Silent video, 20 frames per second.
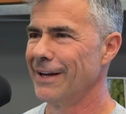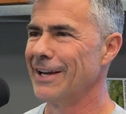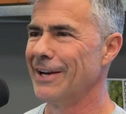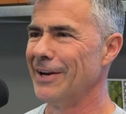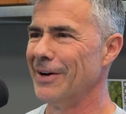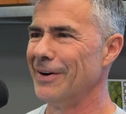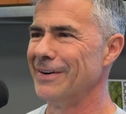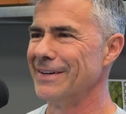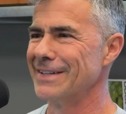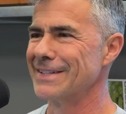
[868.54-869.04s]

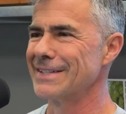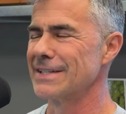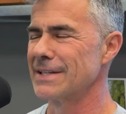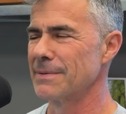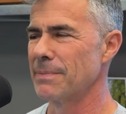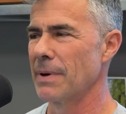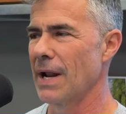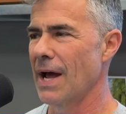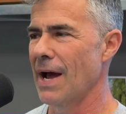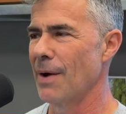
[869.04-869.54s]
It's
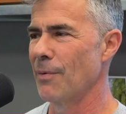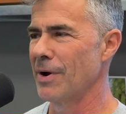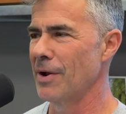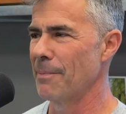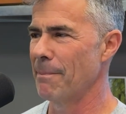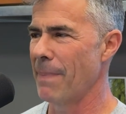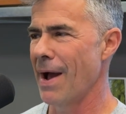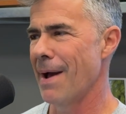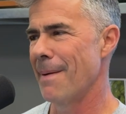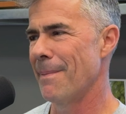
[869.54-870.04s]
but I want to
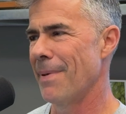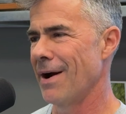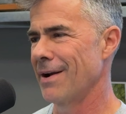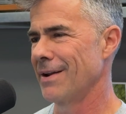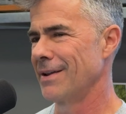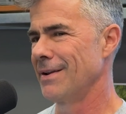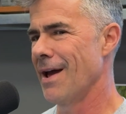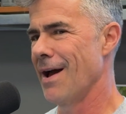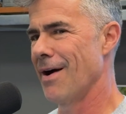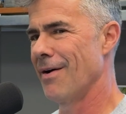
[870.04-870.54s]
buy a
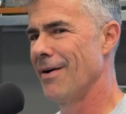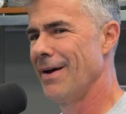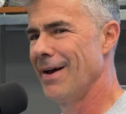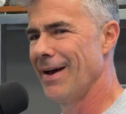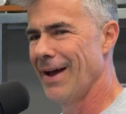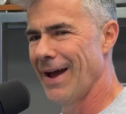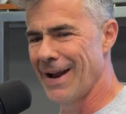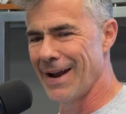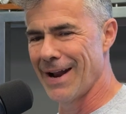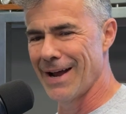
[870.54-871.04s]
body now.
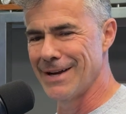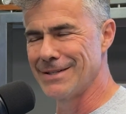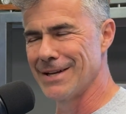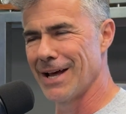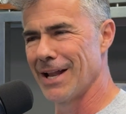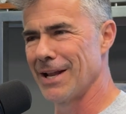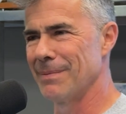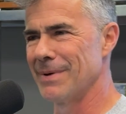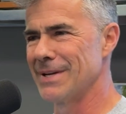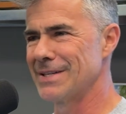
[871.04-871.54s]
And I
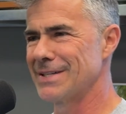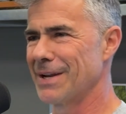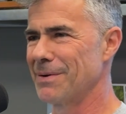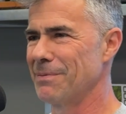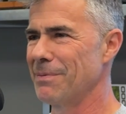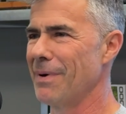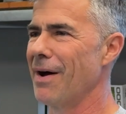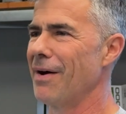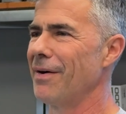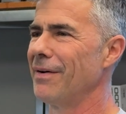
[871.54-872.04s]
tell them, I said,
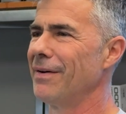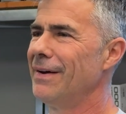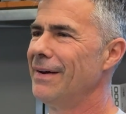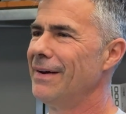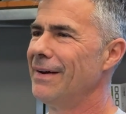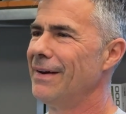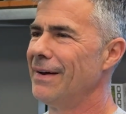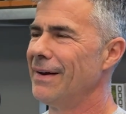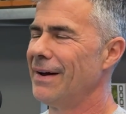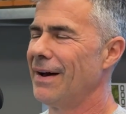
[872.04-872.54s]
well,
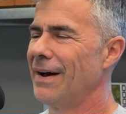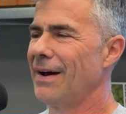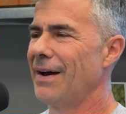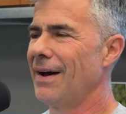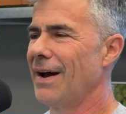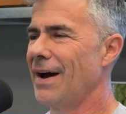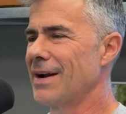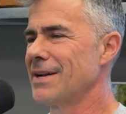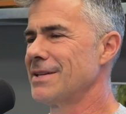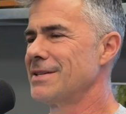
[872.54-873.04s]

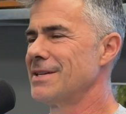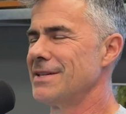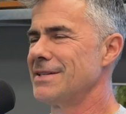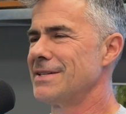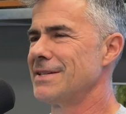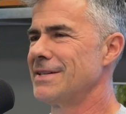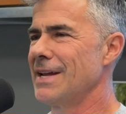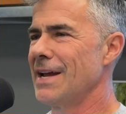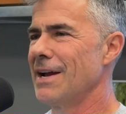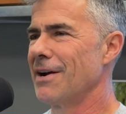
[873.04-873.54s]
how does it
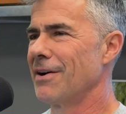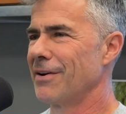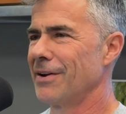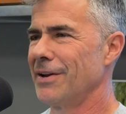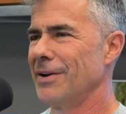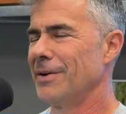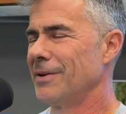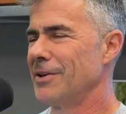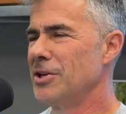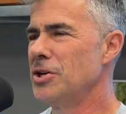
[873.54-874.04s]
steer?
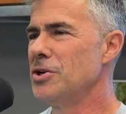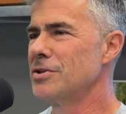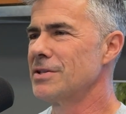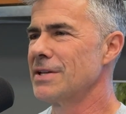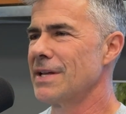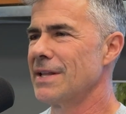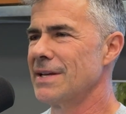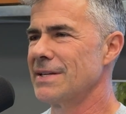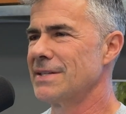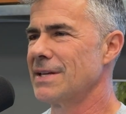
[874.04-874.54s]
And
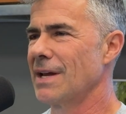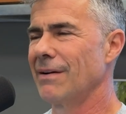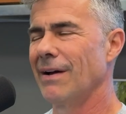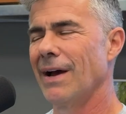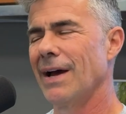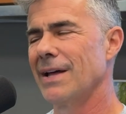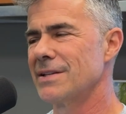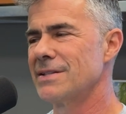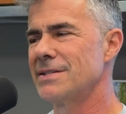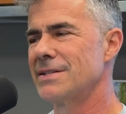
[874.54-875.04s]
usually they say,
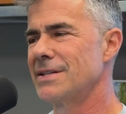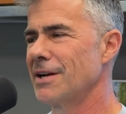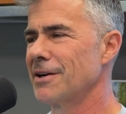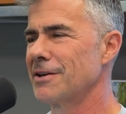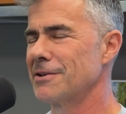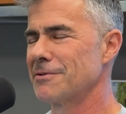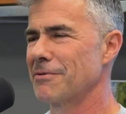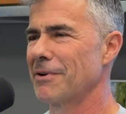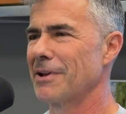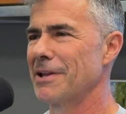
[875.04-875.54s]
the
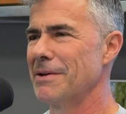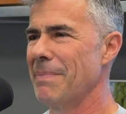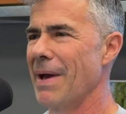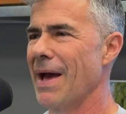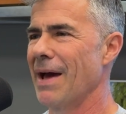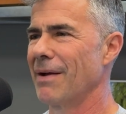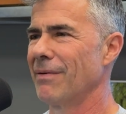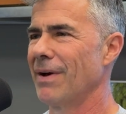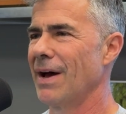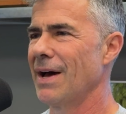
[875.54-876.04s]
steering's really
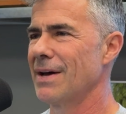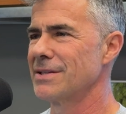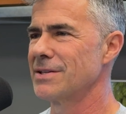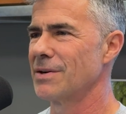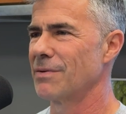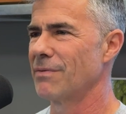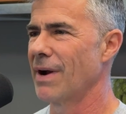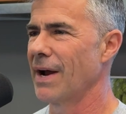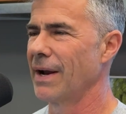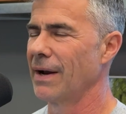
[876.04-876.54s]
bad. Well, how's
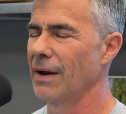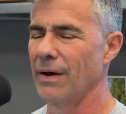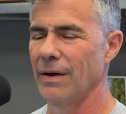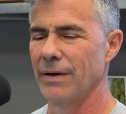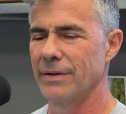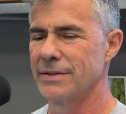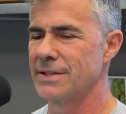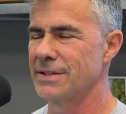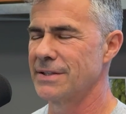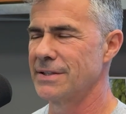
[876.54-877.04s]
it ride? Oh,
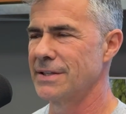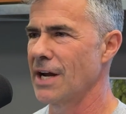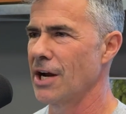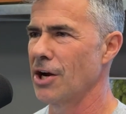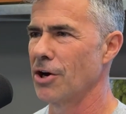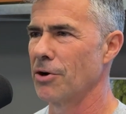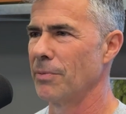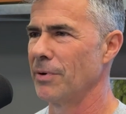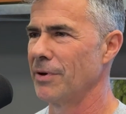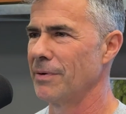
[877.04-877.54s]
it's
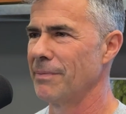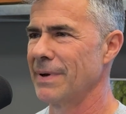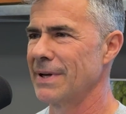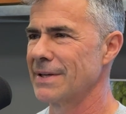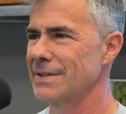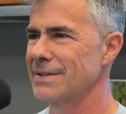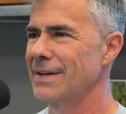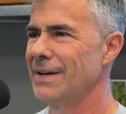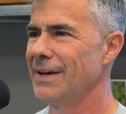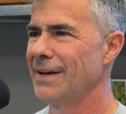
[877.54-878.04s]
terrible. It
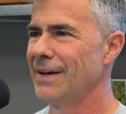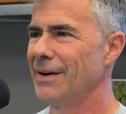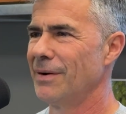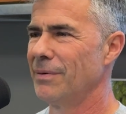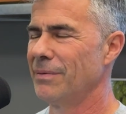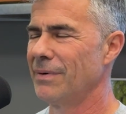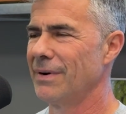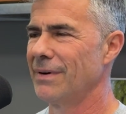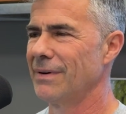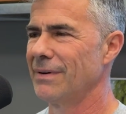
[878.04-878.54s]
makes,
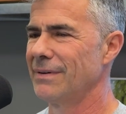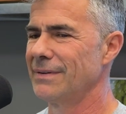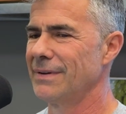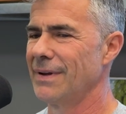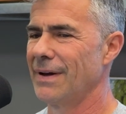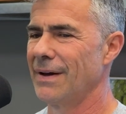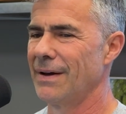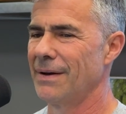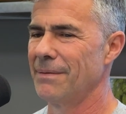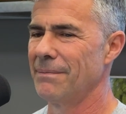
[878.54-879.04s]

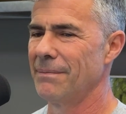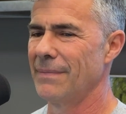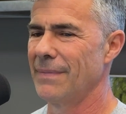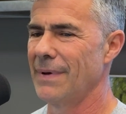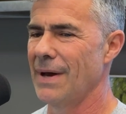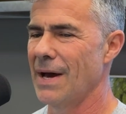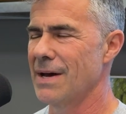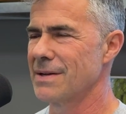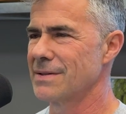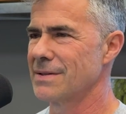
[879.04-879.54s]

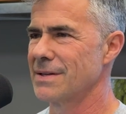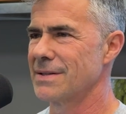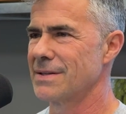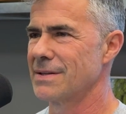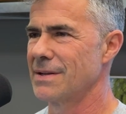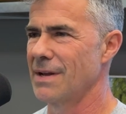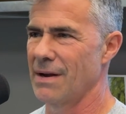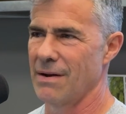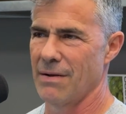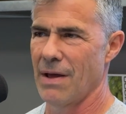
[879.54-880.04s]
how's it,
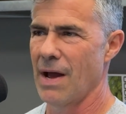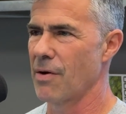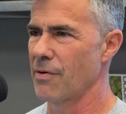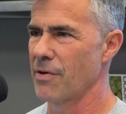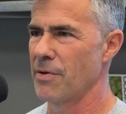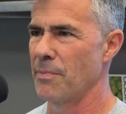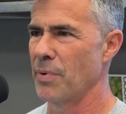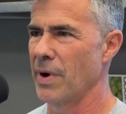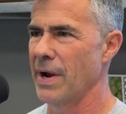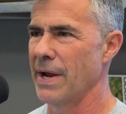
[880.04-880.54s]
how are
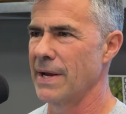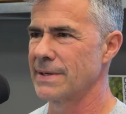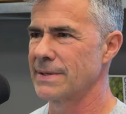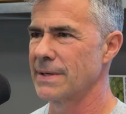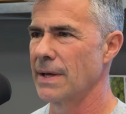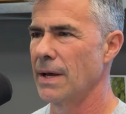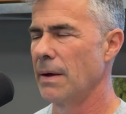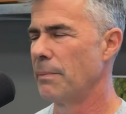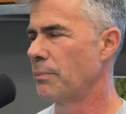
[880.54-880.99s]
the brakes?